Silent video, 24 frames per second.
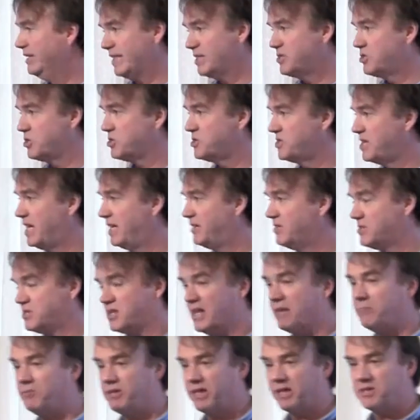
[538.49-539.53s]
That's just saying the
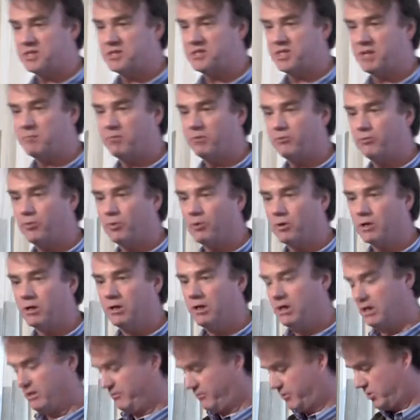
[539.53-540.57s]
same thing as I said before,
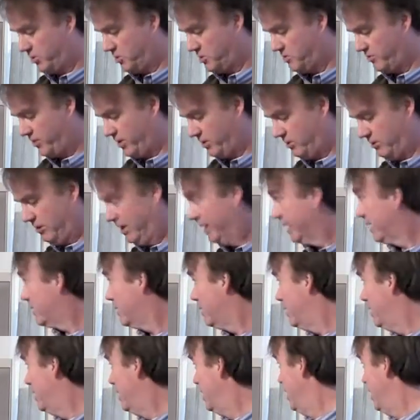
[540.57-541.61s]
for those of you who like